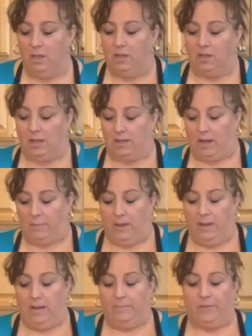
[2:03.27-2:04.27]
cut
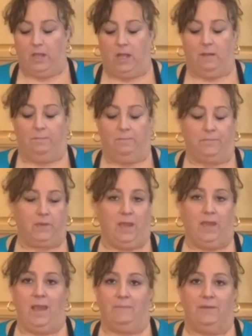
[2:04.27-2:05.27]
up. I
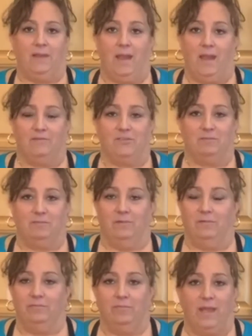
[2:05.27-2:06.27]
happen to have some
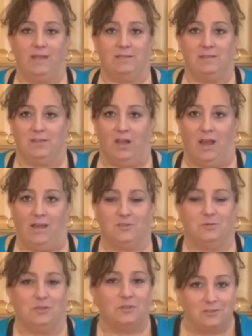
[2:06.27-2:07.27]
legs and thighs,
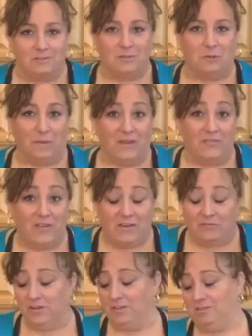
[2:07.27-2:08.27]
which are two of my
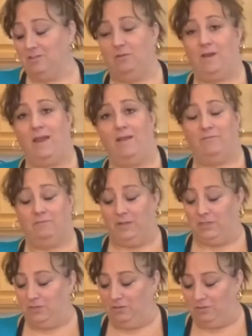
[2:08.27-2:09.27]
favorites, so I have a
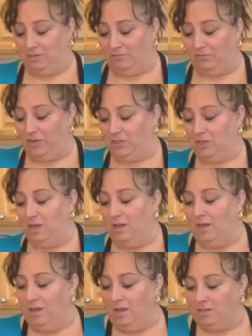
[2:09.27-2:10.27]
bunch of those in the fridge,
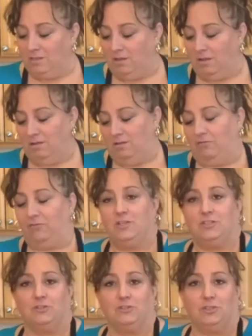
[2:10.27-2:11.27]
in the
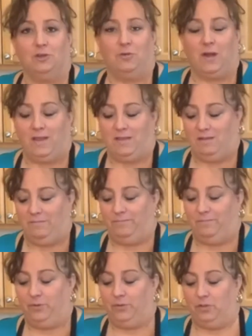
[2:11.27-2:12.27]
freezer, so I
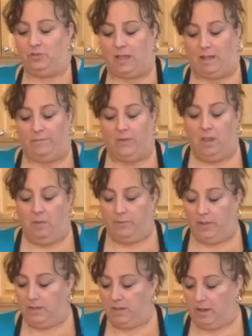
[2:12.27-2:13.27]
pulled those out.
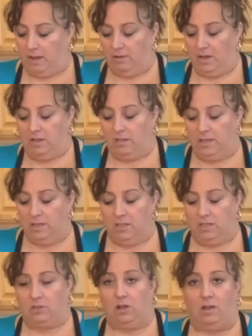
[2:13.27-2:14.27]
But I already cleaned
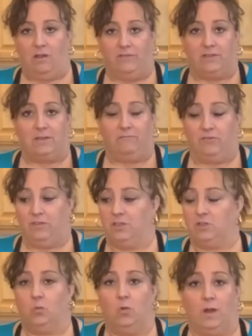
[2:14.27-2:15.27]
these all off except for
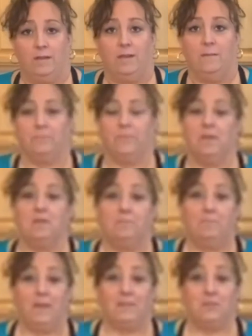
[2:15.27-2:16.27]
this one. The
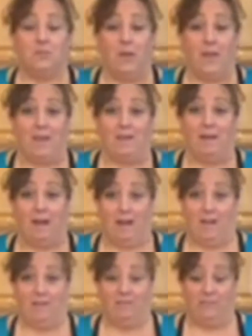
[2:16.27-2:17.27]
best way
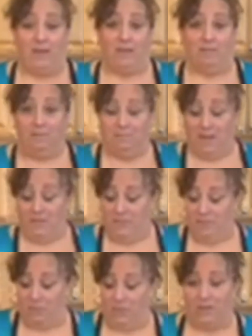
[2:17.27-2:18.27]
I have found, and my
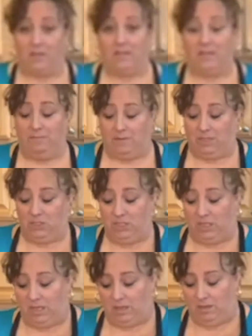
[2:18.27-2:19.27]
favorite way to clean my
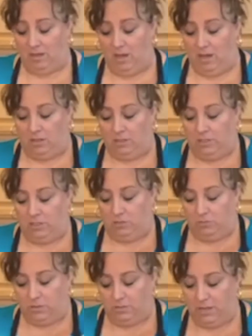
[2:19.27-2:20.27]
chicken, because
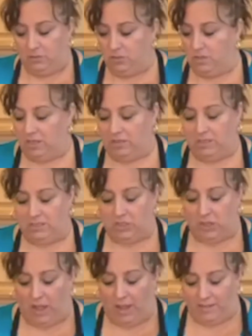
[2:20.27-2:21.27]
sometimes when you get these
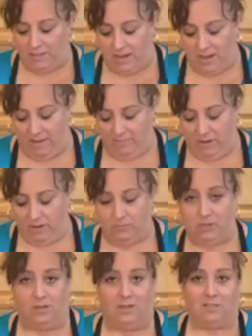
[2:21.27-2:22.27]
thighs, they have, I'm
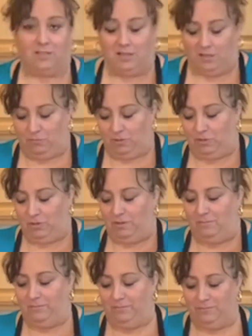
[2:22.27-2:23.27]
trying not to cut it with
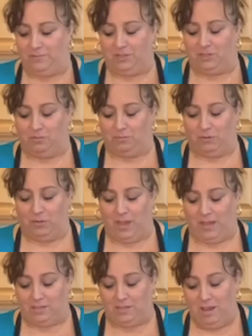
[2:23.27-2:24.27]
touch it with both
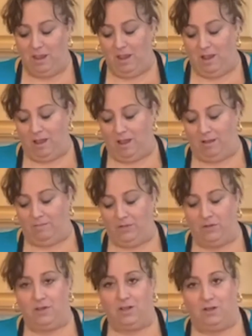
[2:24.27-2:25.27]
hands.
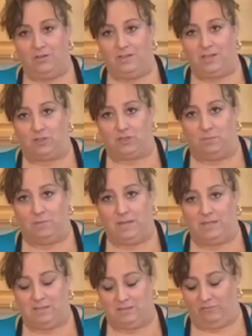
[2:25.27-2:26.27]
You get all these extra
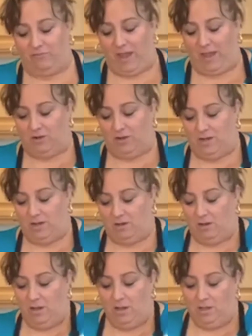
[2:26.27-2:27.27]
pieces of fat on here.
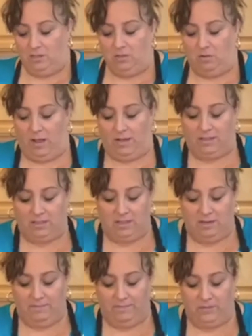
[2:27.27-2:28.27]
So
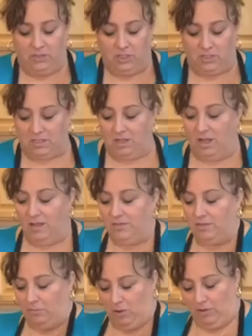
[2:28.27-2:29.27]
honestly, just cut
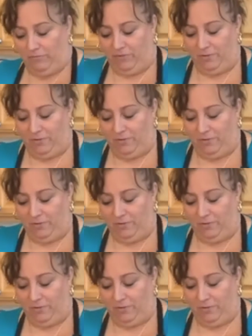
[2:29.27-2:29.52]
them off.